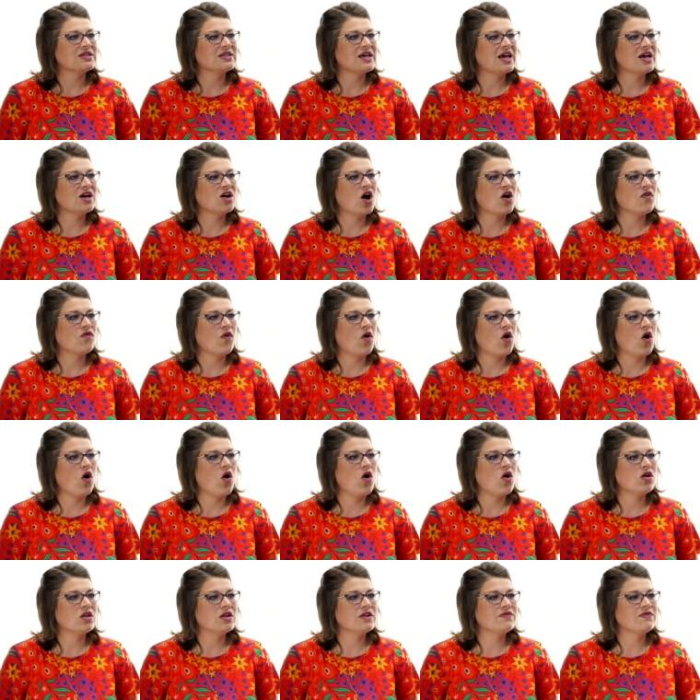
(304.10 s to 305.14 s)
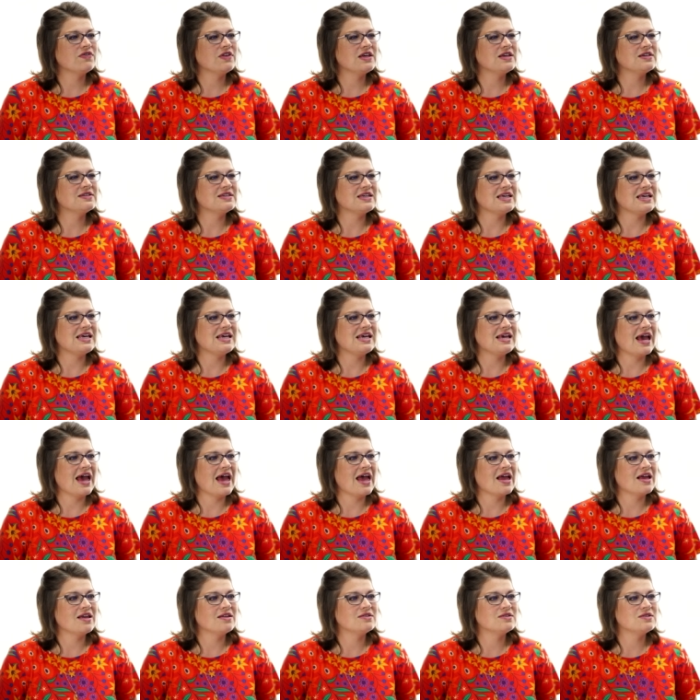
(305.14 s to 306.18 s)
we take off all of these E
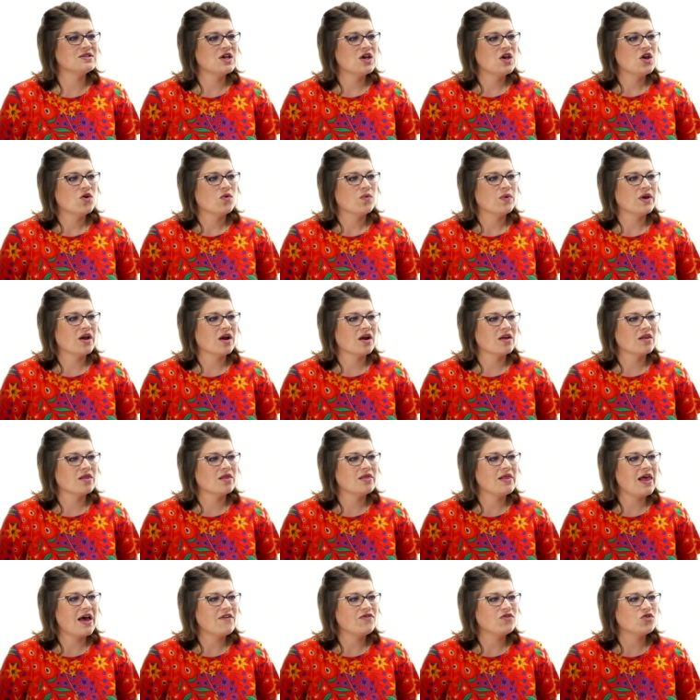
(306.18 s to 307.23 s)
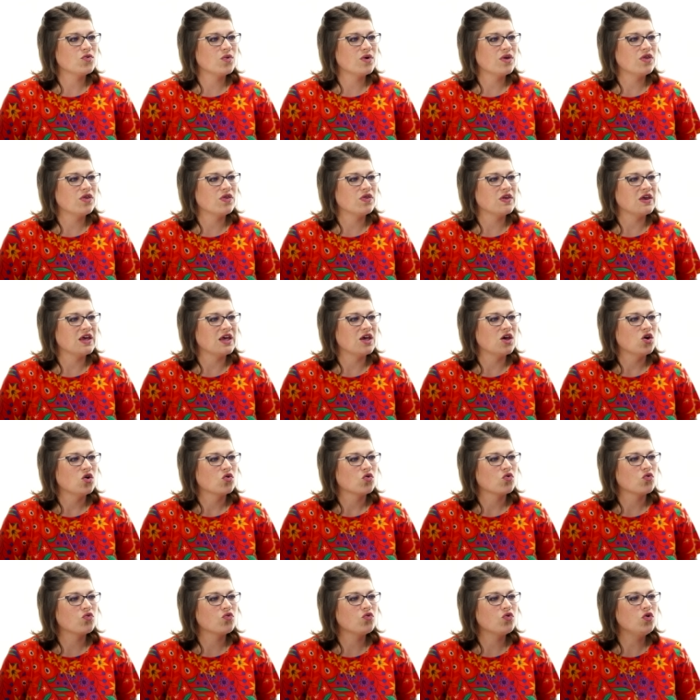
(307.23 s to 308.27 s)
ends, we are left with the
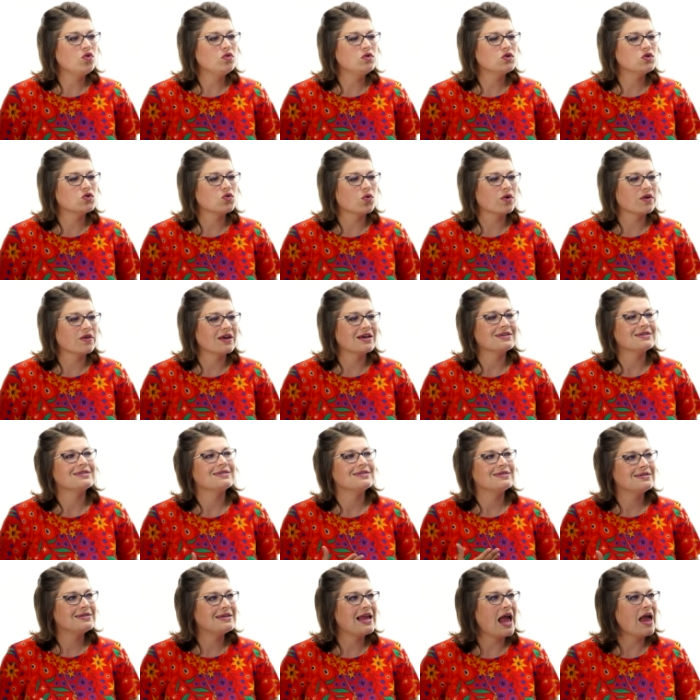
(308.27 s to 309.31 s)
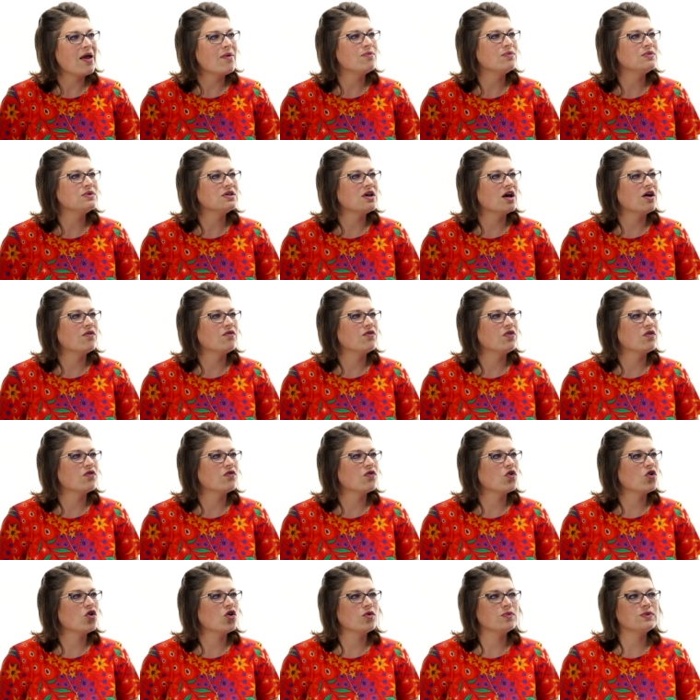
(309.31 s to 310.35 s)
roots or the stems of the
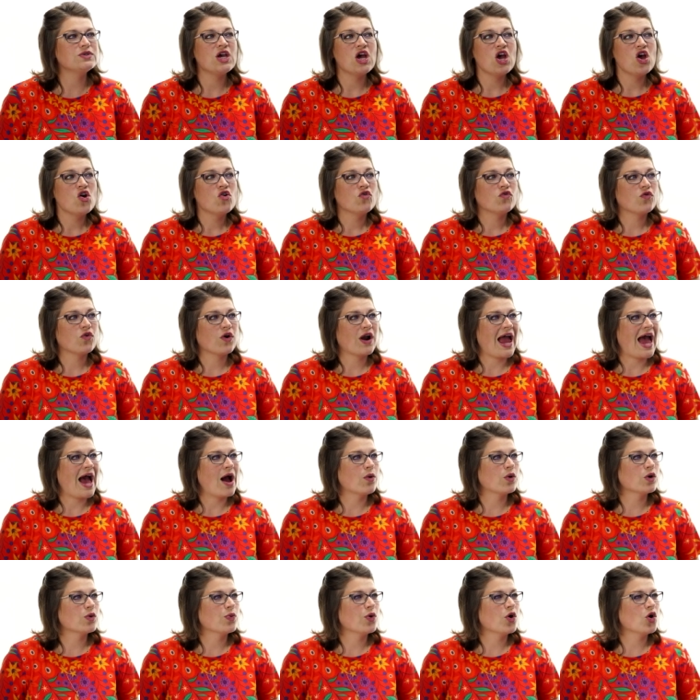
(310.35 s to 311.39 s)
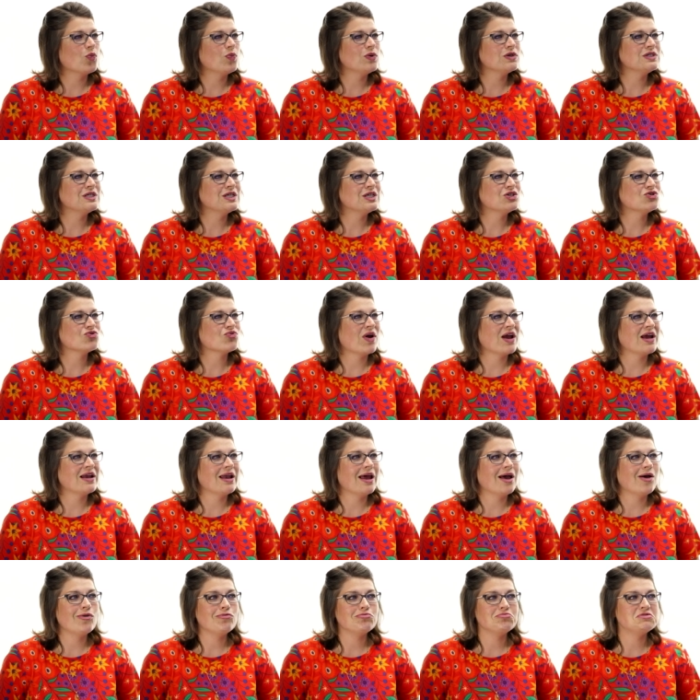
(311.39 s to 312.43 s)
verbs. For our purposes right
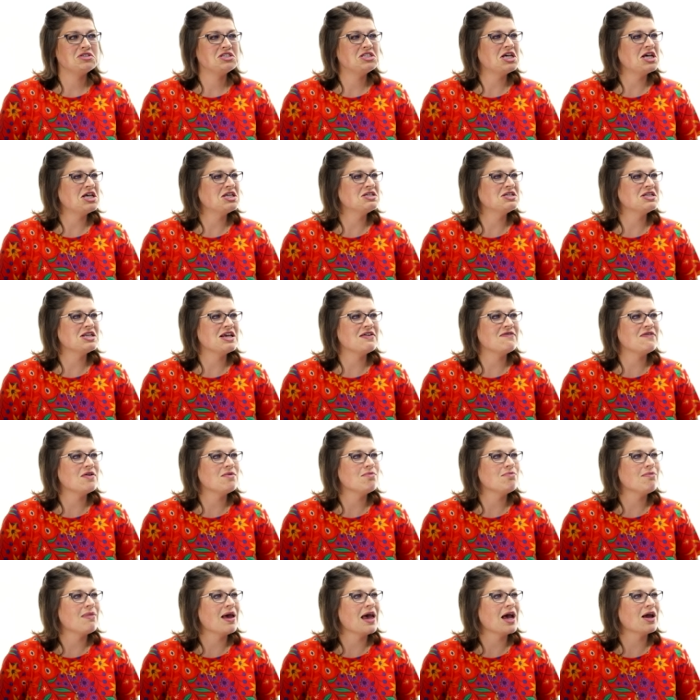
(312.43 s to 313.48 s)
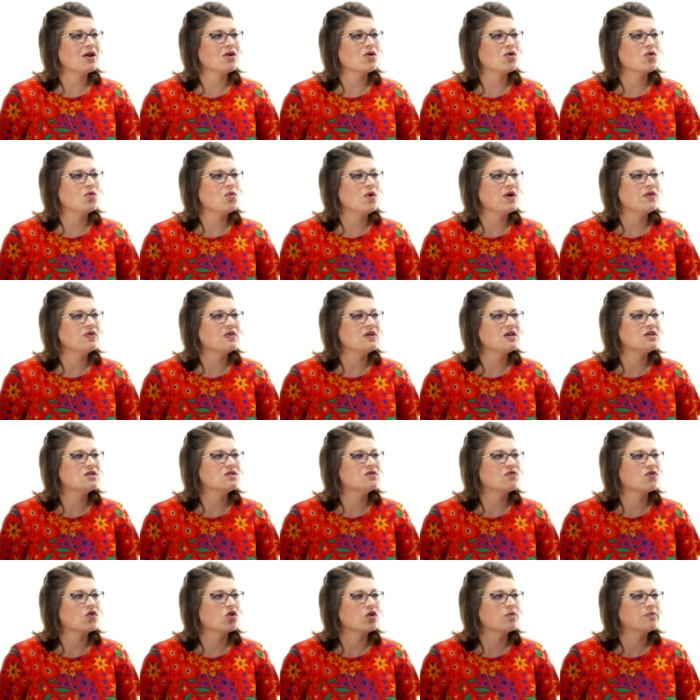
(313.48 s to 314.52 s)
now, doesn't even matter what
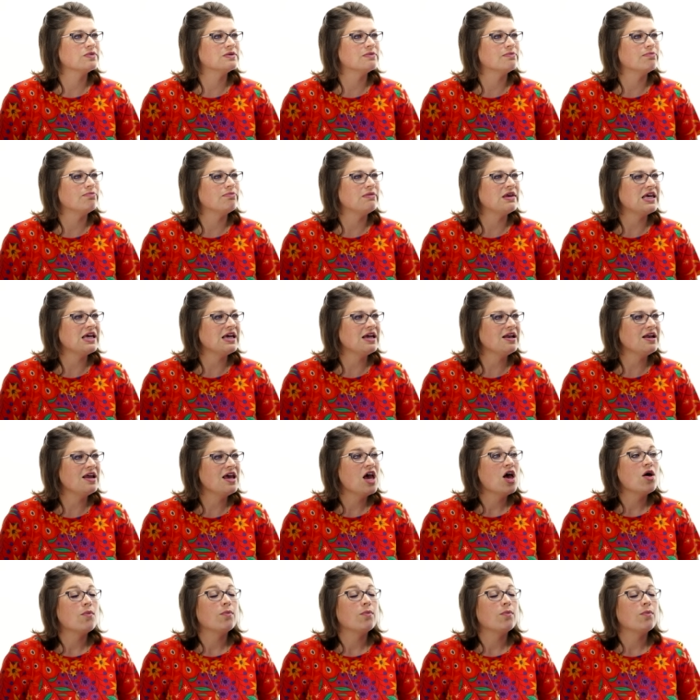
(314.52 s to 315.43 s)
these verbs mean,